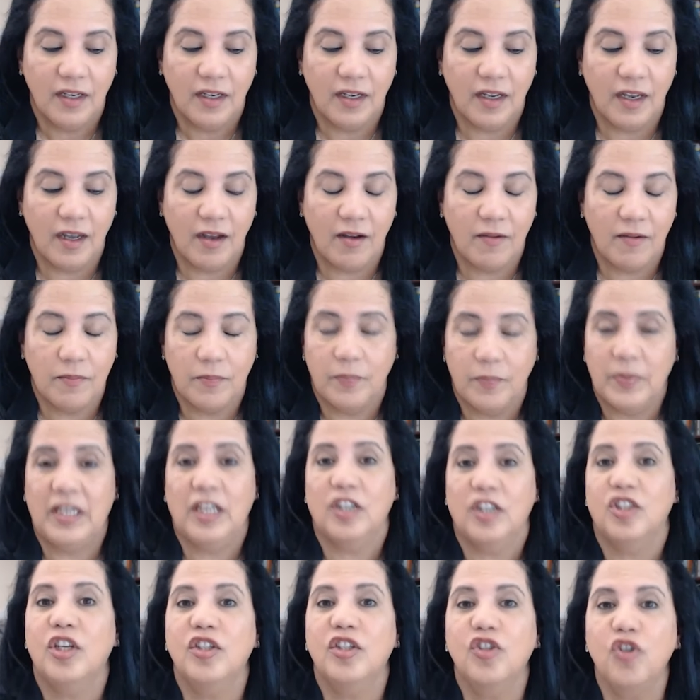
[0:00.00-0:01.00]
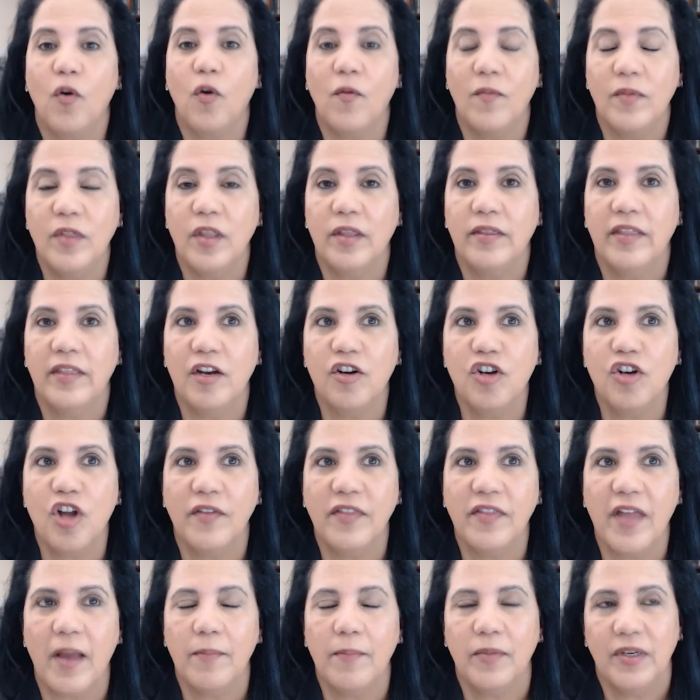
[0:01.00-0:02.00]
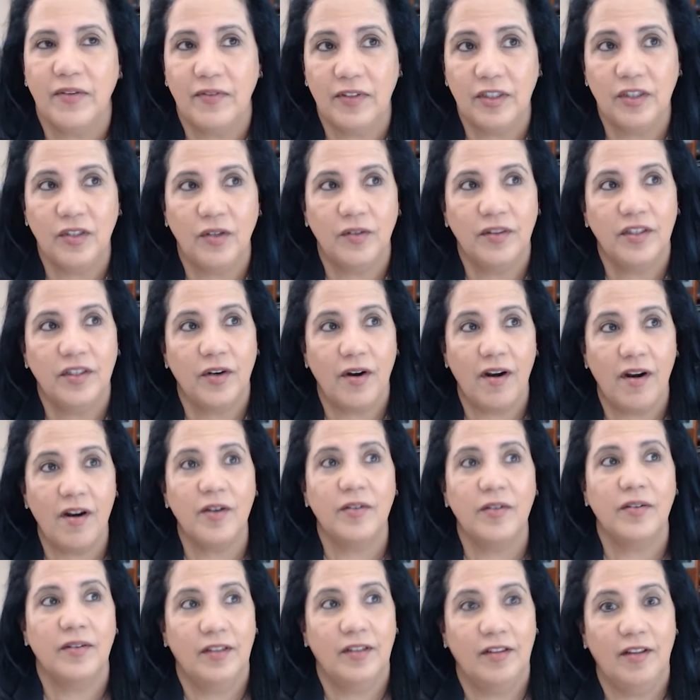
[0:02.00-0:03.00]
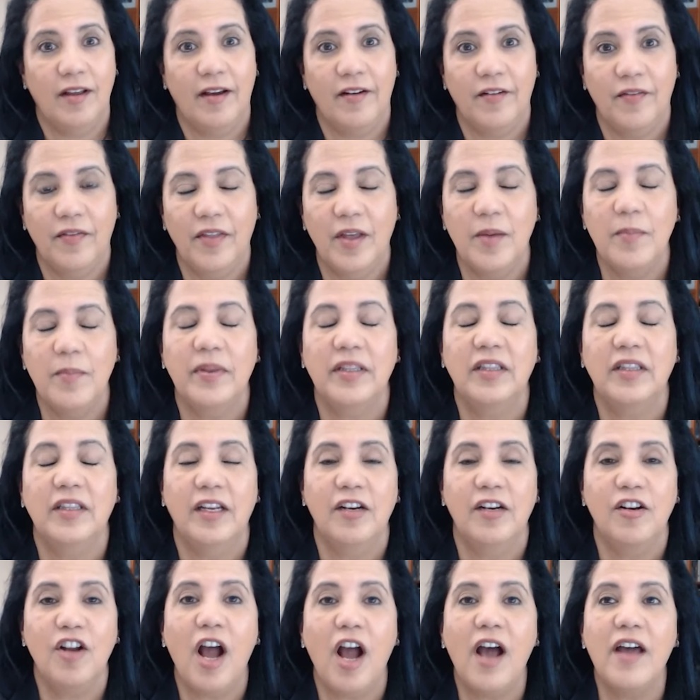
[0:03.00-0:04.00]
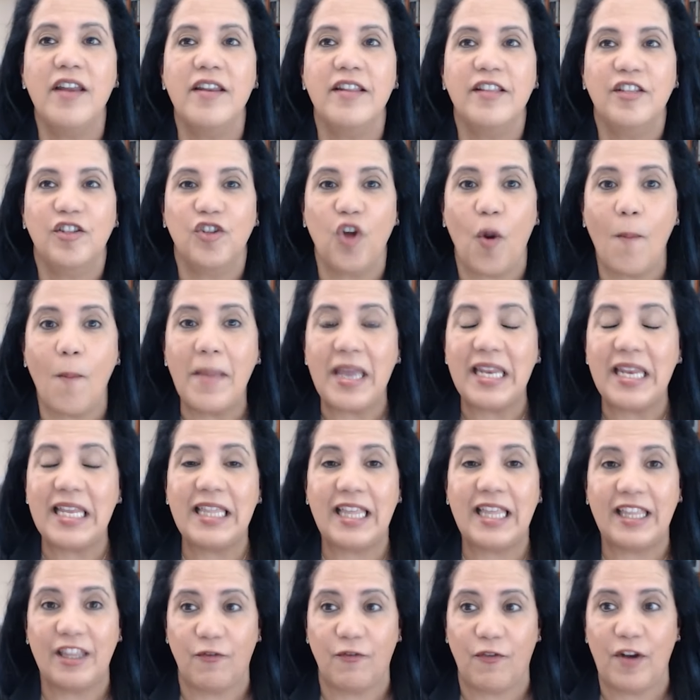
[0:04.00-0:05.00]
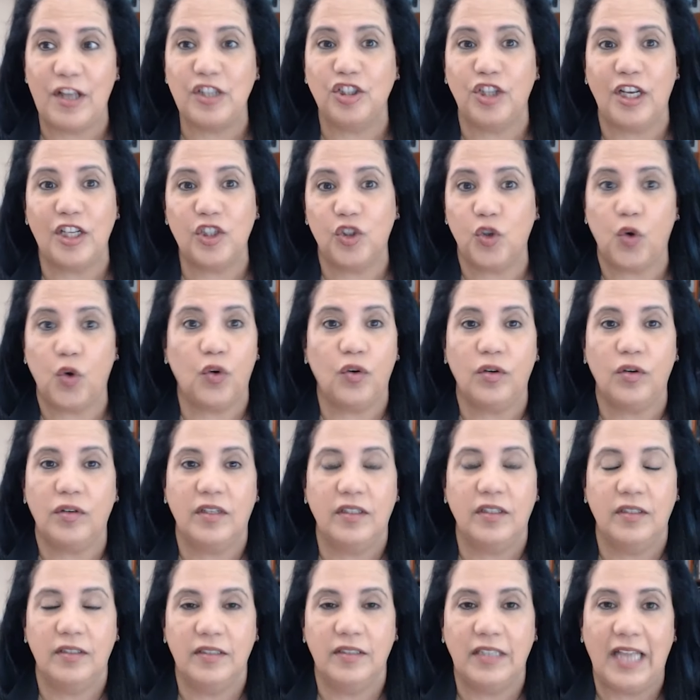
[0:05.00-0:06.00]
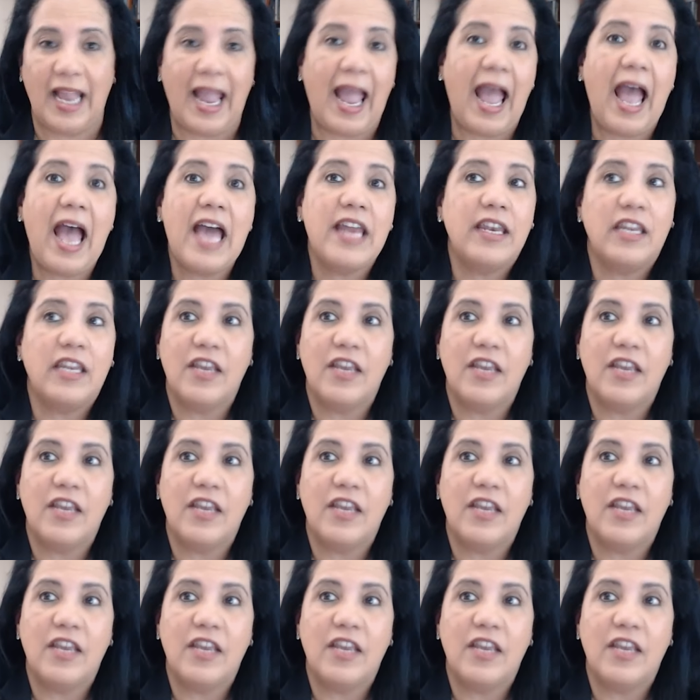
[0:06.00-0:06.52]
uh, because because are so they're not that even though there are a lot of them, but they're not so many that the franchisor can